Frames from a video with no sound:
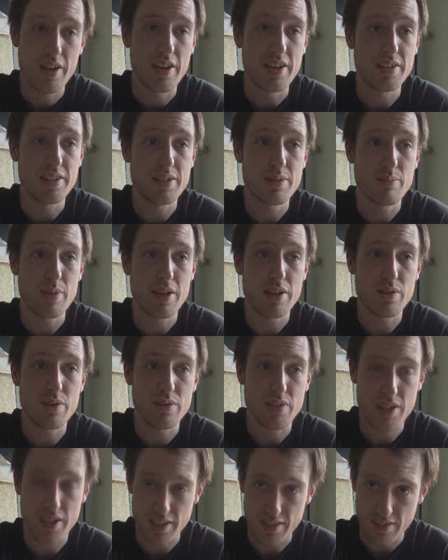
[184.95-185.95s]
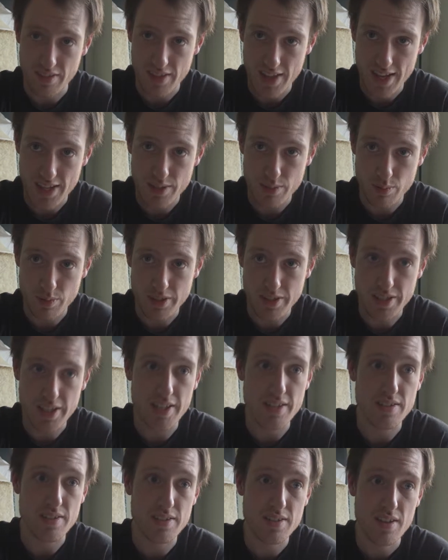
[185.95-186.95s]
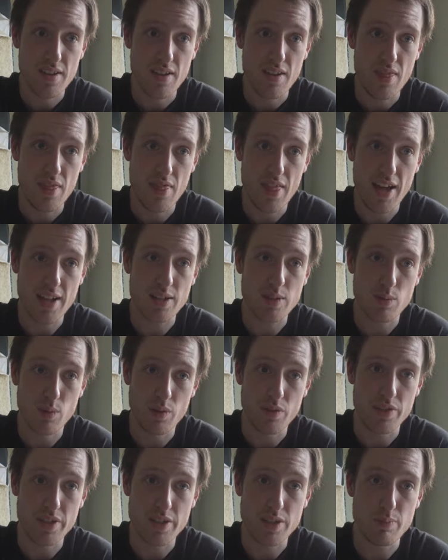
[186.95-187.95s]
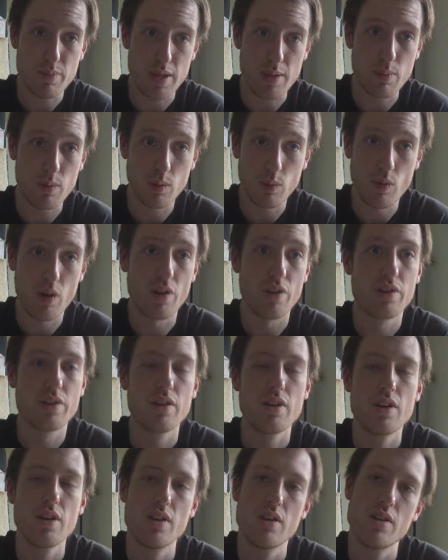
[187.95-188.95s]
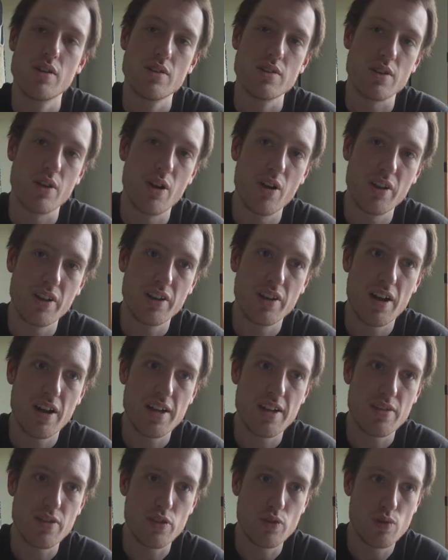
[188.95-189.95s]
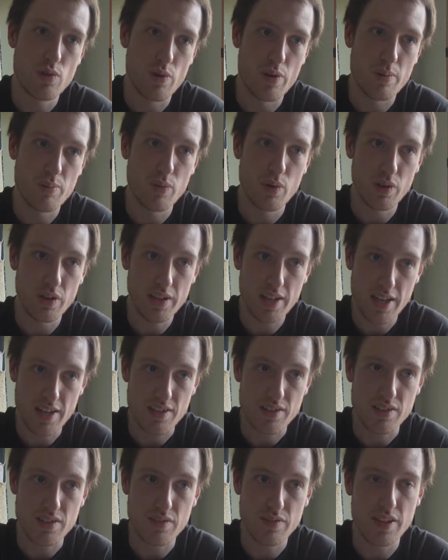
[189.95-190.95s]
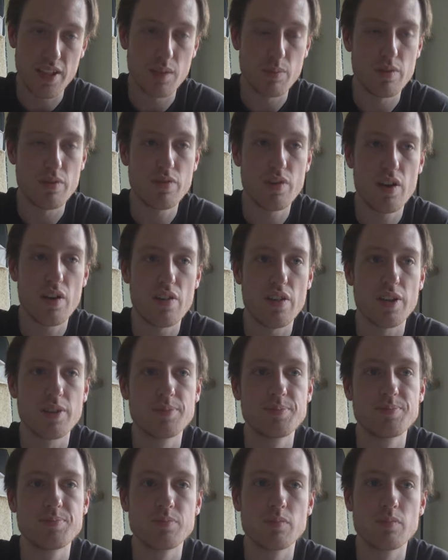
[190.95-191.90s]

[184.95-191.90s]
It didn't make you think, that's what it is, that's what these people want. So Holly and I hit the drawing board again to develop it further.